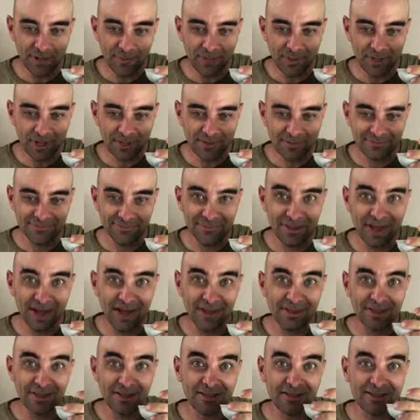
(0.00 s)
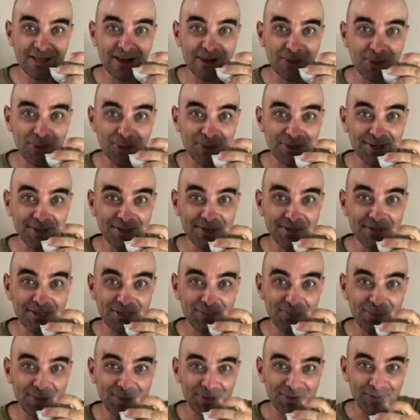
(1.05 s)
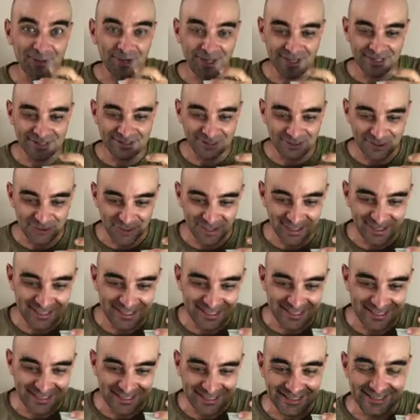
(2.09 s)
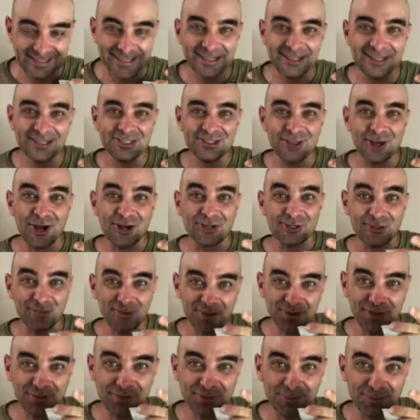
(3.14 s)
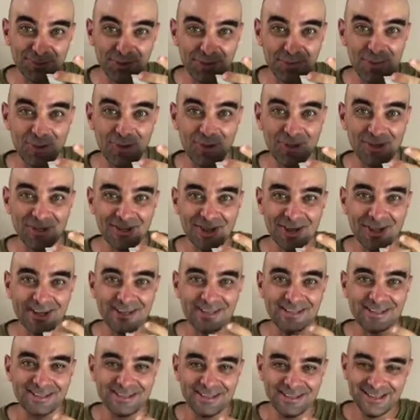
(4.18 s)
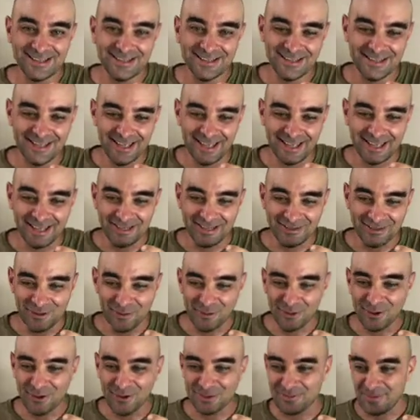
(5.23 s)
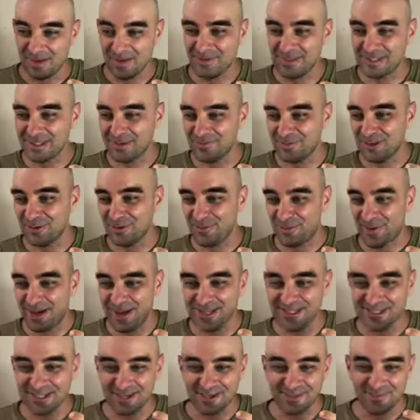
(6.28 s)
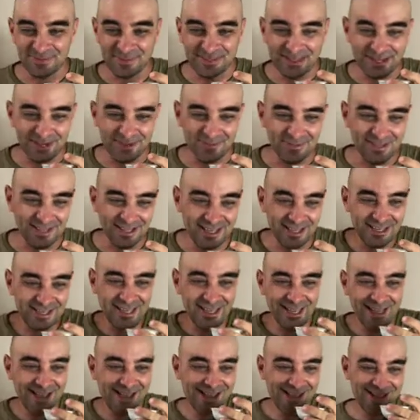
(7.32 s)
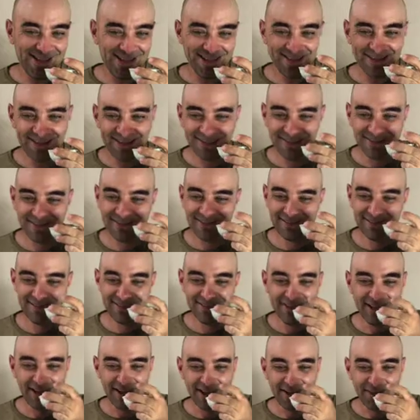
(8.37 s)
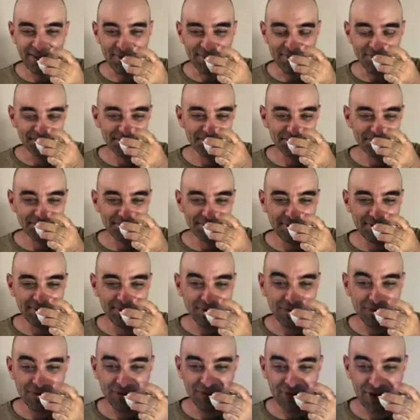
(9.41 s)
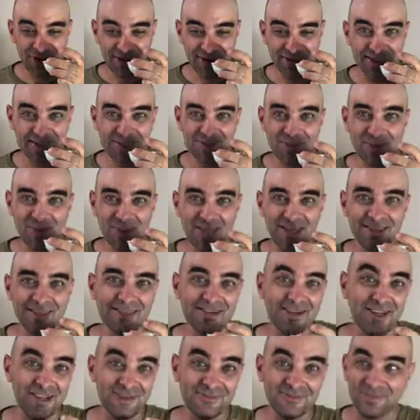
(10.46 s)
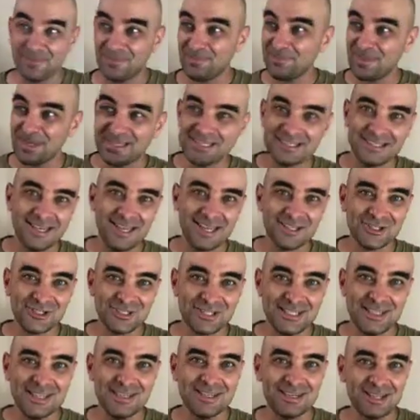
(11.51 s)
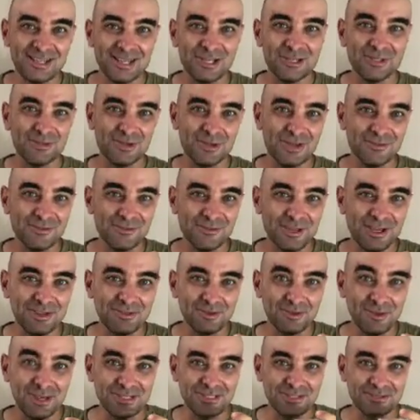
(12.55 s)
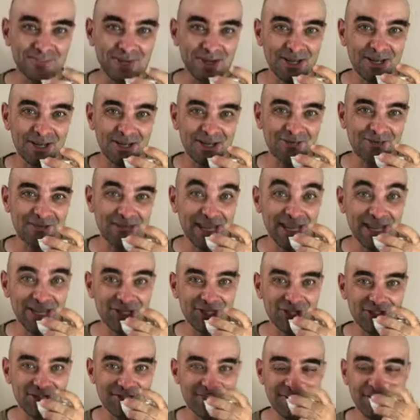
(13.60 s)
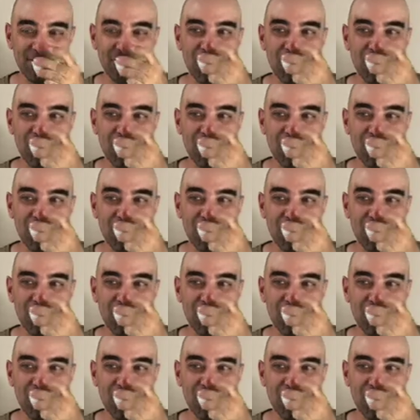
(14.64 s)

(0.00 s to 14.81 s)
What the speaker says: But I think it's kind of worth it at this point when I get to drink this tea and talk to wonderful people online, and who knows, maybe somebody will buy some and then I'll be like, yay! But if not, that's okay. Then I'll have the big stash of tea that I can drink for like the rest of my life and age it.